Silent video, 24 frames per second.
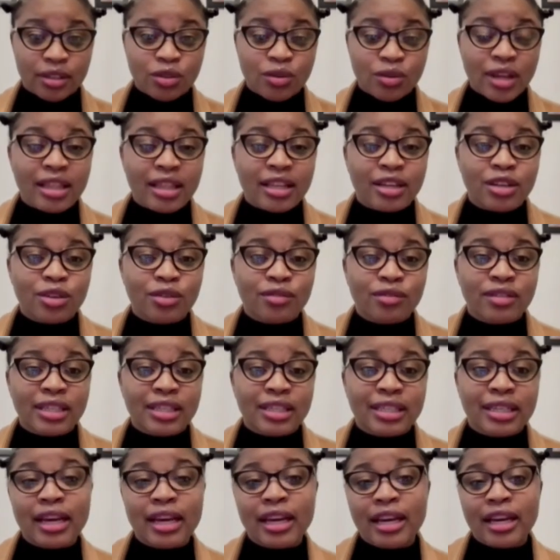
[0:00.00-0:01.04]
So that at the end of the
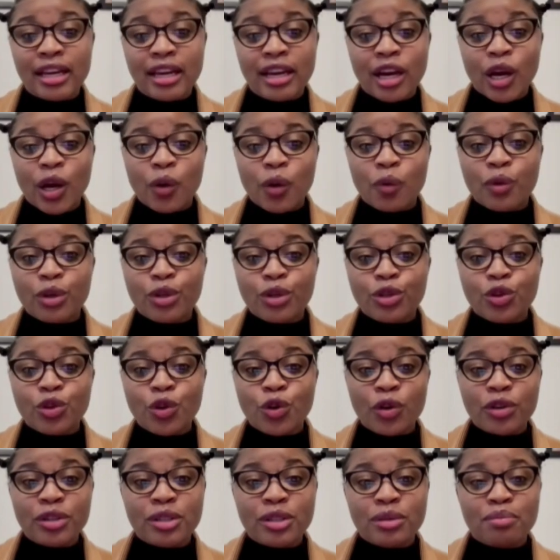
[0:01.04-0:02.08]
day, we'll
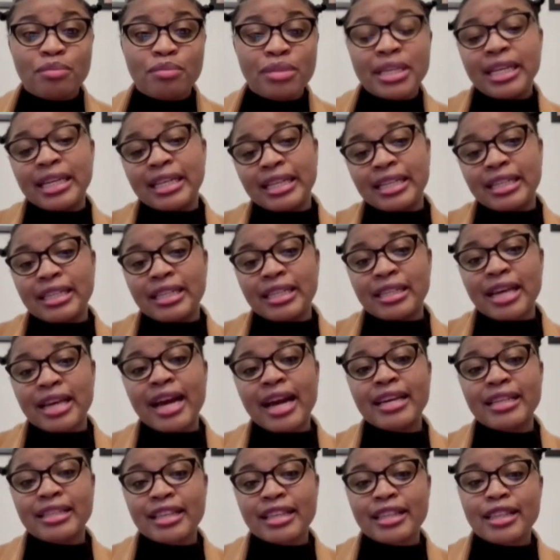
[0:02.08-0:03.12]
not be
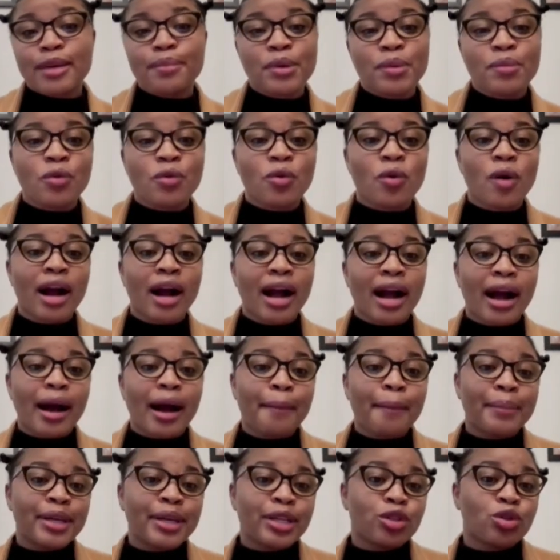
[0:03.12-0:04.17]
criticizing the people who are
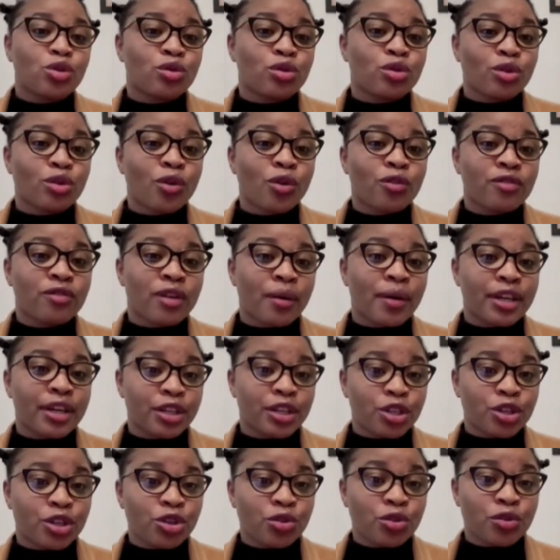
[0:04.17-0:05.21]
coming to solve our
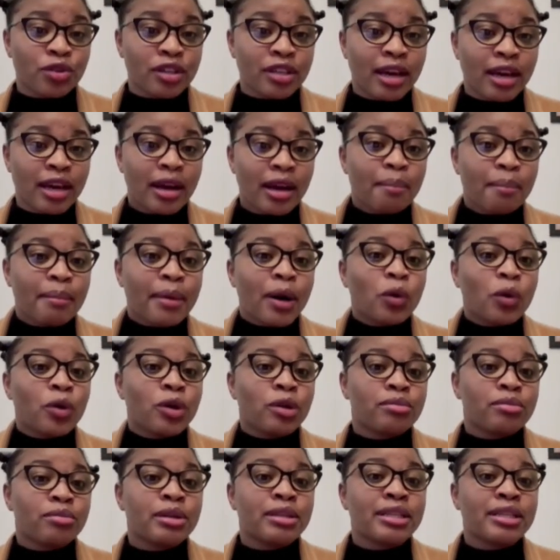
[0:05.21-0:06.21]
issues, but we'll be